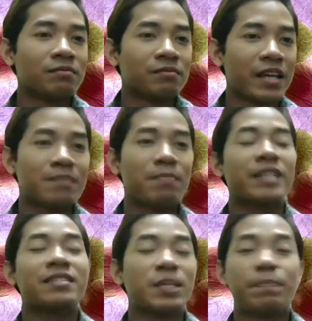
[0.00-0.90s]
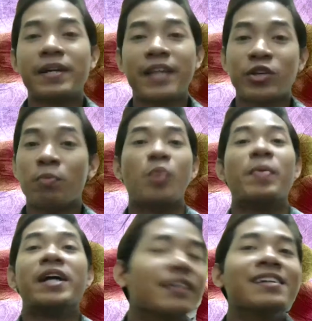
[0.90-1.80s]
it's much cheaper than your
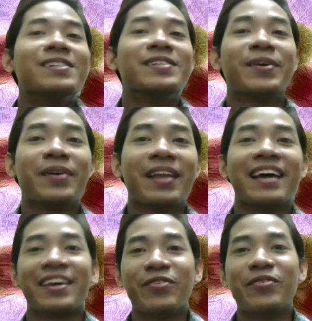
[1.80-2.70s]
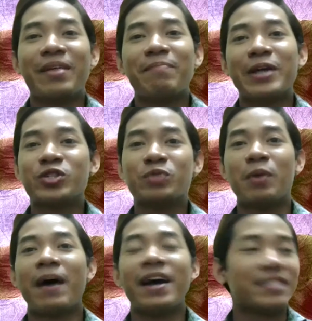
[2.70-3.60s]
boba. So if you buy 2
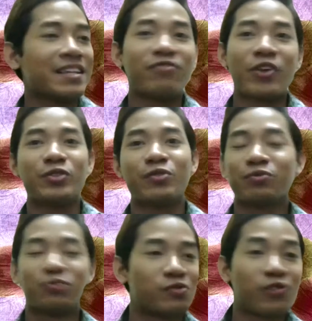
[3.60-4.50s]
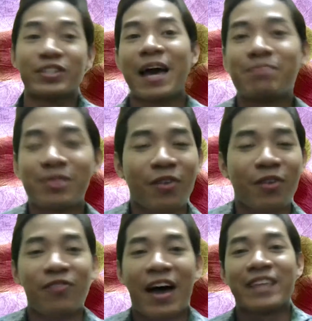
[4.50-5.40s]
boba, it's enough for you to 4 times or
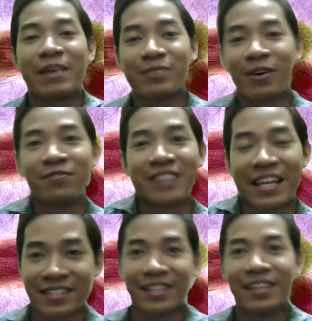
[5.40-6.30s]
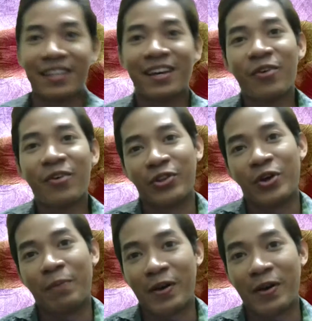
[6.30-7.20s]
5 times of testing whether
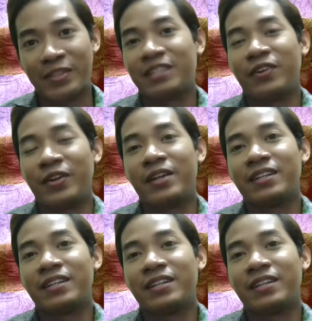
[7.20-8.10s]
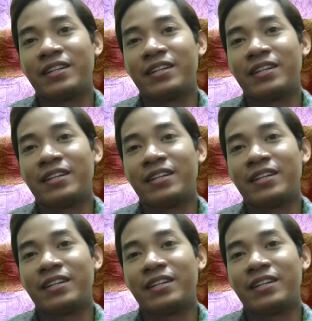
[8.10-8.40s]
you're positive or not. Target